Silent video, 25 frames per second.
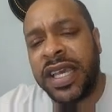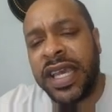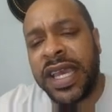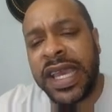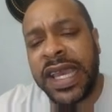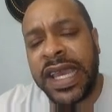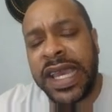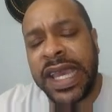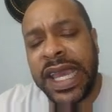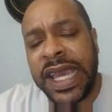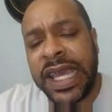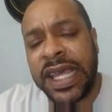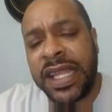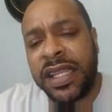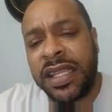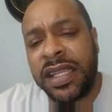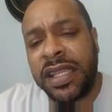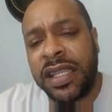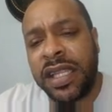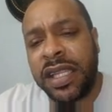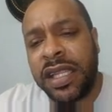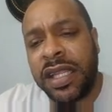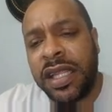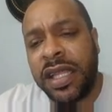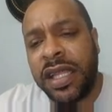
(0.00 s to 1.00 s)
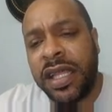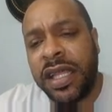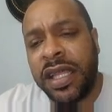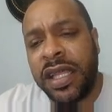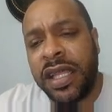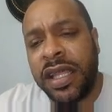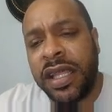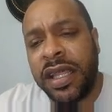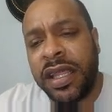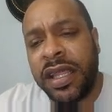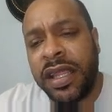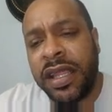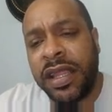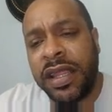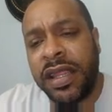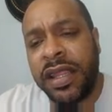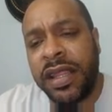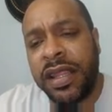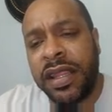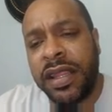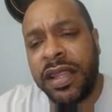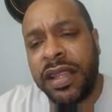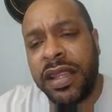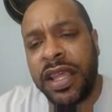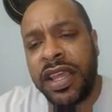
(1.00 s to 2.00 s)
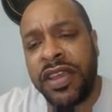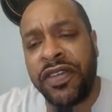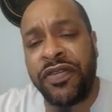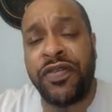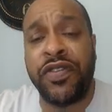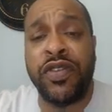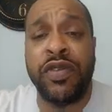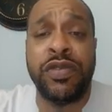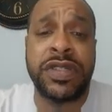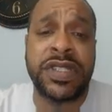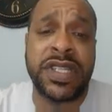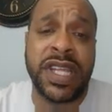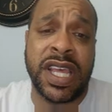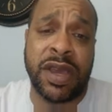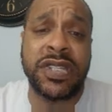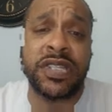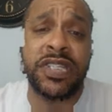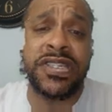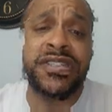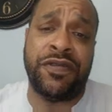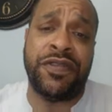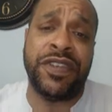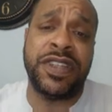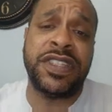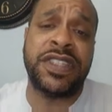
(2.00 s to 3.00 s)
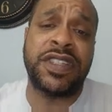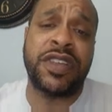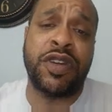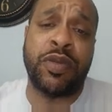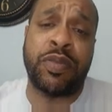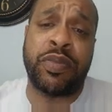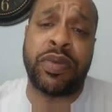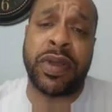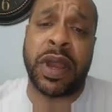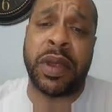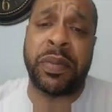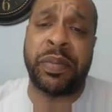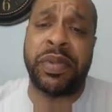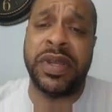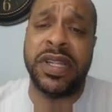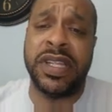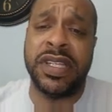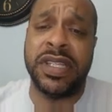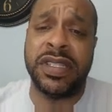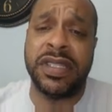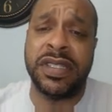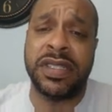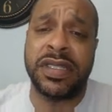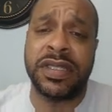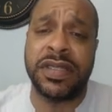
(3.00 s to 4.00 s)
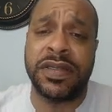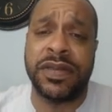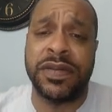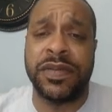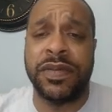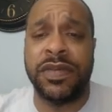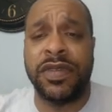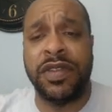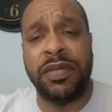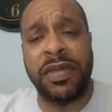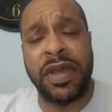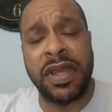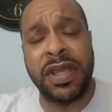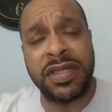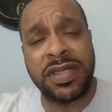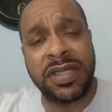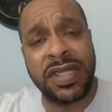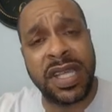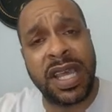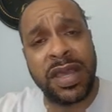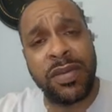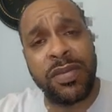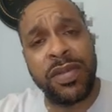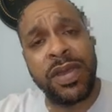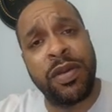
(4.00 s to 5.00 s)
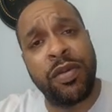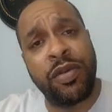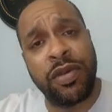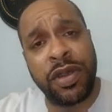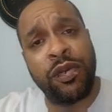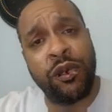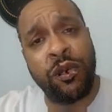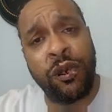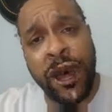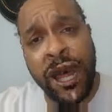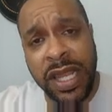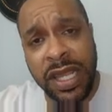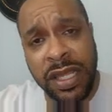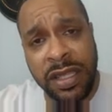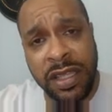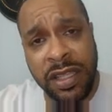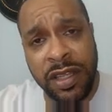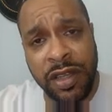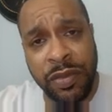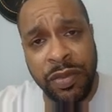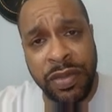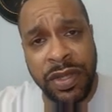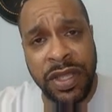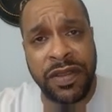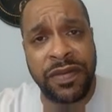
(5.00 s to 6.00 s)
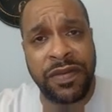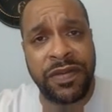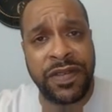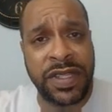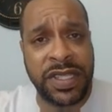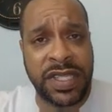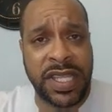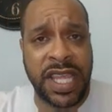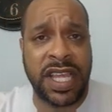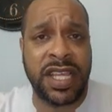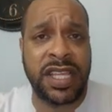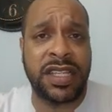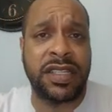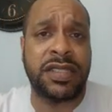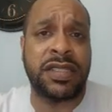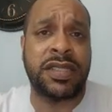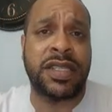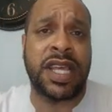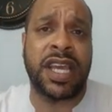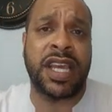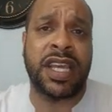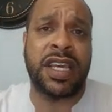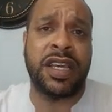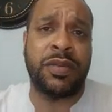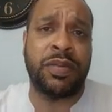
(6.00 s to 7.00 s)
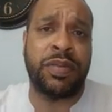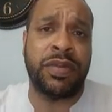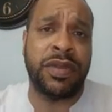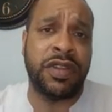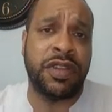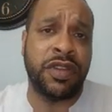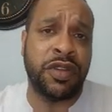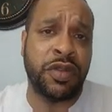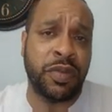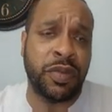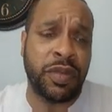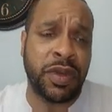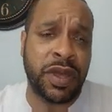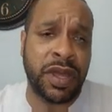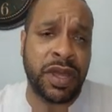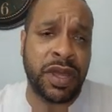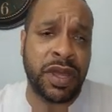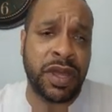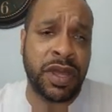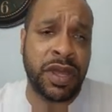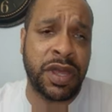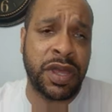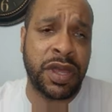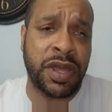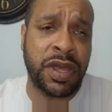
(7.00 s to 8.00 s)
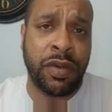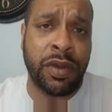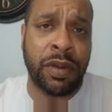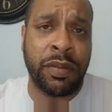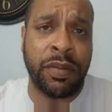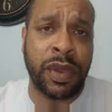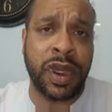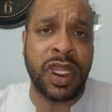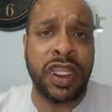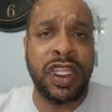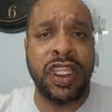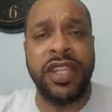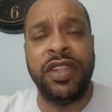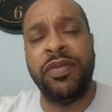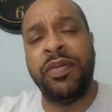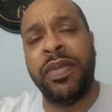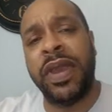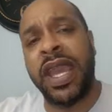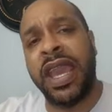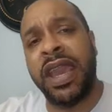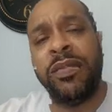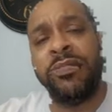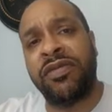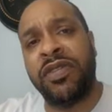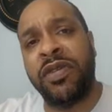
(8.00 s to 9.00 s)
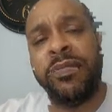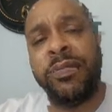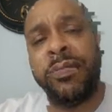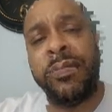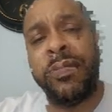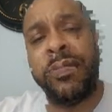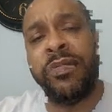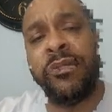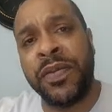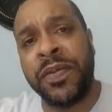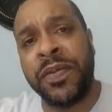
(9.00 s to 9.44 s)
and if you say I want physical properties, you may say I may want to wait a little bit if it can stack up a little bit more money. You may have to